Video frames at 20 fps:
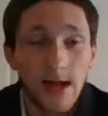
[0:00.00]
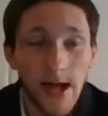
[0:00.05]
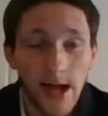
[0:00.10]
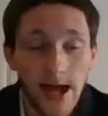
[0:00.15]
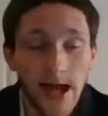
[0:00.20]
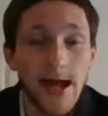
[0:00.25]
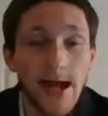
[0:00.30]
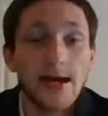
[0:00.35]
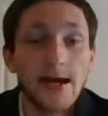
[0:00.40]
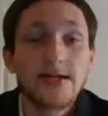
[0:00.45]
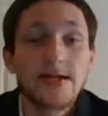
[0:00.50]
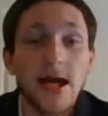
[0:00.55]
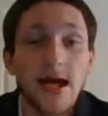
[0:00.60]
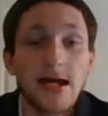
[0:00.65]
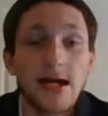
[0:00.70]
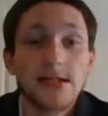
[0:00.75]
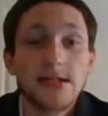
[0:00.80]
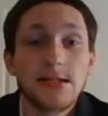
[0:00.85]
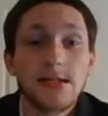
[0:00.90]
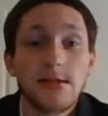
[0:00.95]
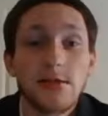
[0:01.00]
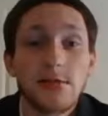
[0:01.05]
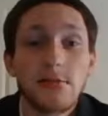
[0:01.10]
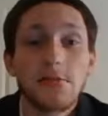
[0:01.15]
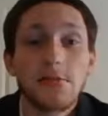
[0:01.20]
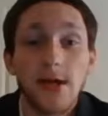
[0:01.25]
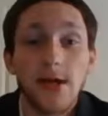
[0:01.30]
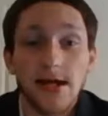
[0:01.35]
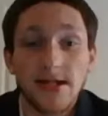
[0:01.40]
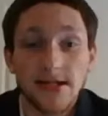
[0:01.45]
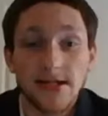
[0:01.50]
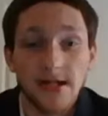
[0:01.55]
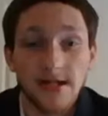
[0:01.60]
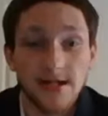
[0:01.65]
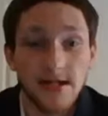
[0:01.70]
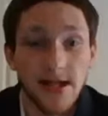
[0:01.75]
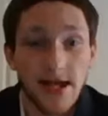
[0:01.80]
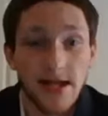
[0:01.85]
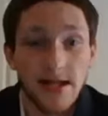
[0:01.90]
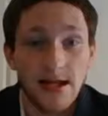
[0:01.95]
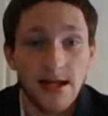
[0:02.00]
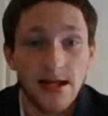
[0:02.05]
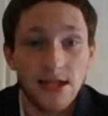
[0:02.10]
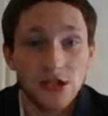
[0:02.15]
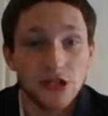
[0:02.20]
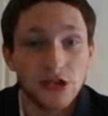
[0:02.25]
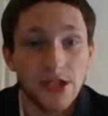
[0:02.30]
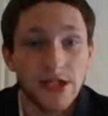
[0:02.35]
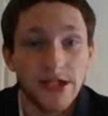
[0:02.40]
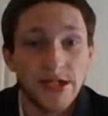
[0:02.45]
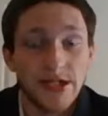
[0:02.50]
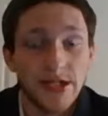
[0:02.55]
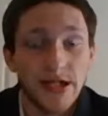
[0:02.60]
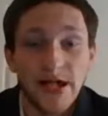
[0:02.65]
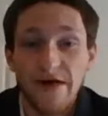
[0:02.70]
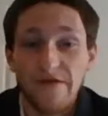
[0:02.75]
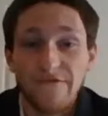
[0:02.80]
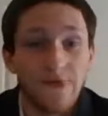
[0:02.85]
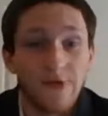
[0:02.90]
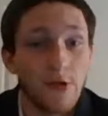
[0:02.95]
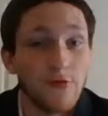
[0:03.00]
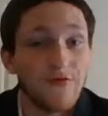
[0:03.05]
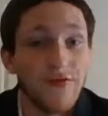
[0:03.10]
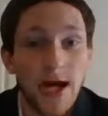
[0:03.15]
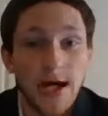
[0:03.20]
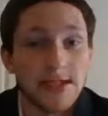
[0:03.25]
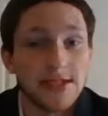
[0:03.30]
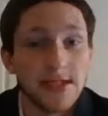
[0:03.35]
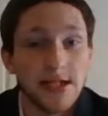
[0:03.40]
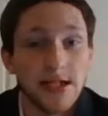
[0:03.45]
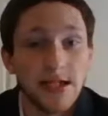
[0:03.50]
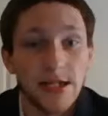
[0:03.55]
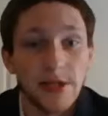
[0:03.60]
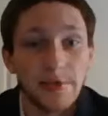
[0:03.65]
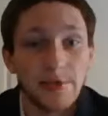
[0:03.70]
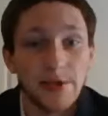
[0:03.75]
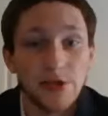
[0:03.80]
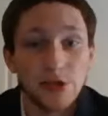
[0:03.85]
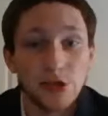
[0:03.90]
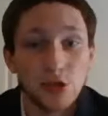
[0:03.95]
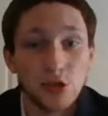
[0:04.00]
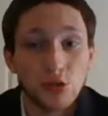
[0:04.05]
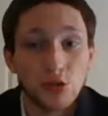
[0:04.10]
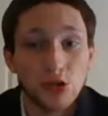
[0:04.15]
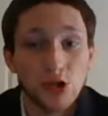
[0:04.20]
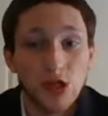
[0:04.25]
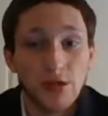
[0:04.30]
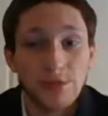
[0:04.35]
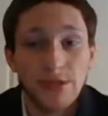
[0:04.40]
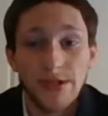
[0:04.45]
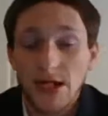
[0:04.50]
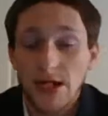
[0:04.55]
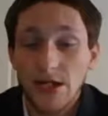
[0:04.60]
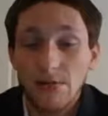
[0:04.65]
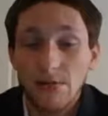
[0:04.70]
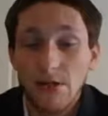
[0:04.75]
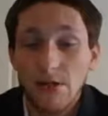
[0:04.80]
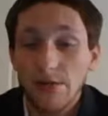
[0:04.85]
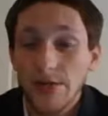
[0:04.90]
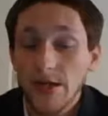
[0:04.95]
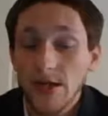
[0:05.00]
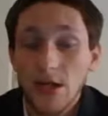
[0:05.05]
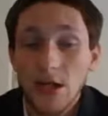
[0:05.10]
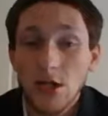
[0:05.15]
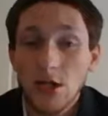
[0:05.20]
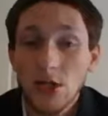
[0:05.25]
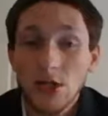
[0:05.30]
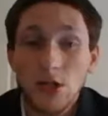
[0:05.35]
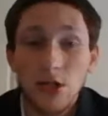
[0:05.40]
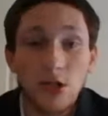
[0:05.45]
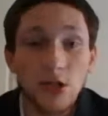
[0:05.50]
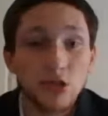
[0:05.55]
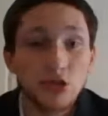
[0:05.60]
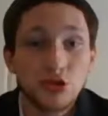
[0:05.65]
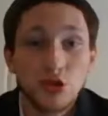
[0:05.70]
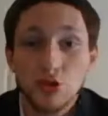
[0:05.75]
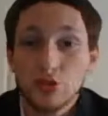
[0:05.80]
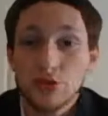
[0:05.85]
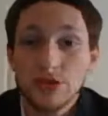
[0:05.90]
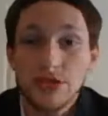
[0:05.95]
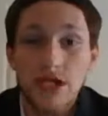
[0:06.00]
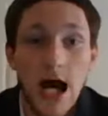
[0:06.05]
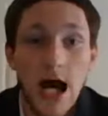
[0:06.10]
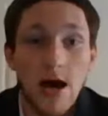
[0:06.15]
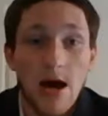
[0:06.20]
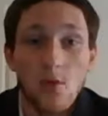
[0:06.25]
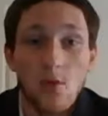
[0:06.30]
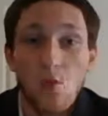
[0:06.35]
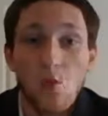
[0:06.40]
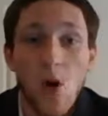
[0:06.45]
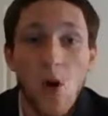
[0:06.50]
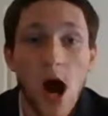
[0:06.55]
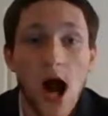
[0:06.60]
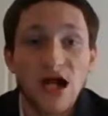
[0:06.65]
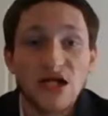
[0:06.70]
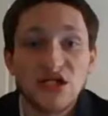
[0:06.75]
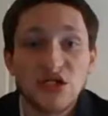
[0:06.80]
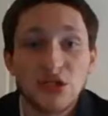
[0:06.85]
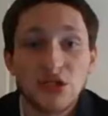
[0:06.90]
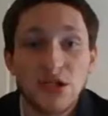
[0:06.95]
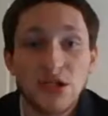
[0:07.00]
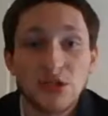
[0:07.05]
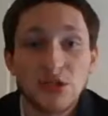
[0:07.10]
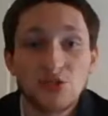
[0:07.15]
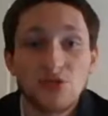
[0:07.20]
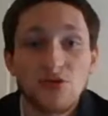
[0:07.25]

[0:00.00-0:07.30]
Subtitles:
And guess who plays the T800? If you have not seen the original Terminator movie, do not watch this